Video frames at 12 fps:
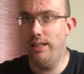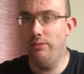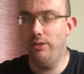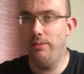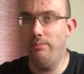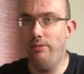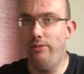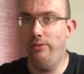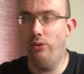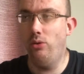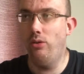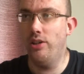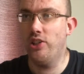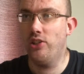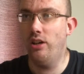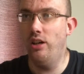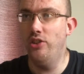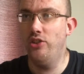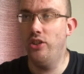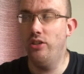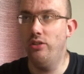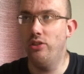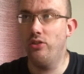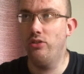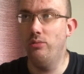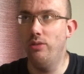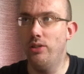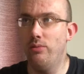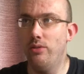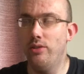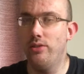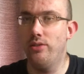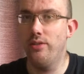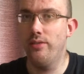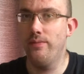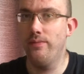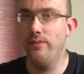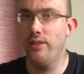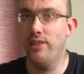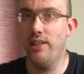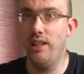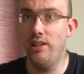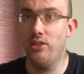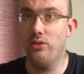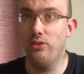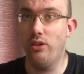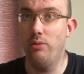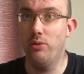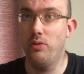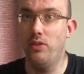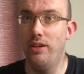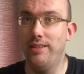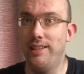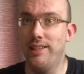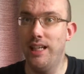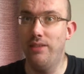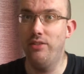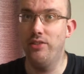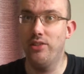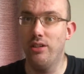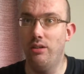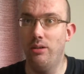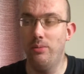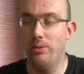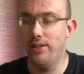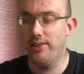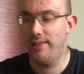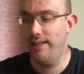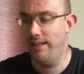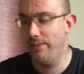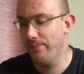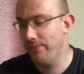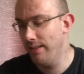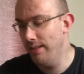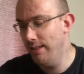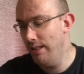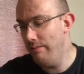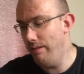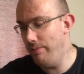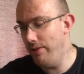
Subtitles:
It would have been before I started junior school, which was senior school, sorry, which was 97, so I want to say maybe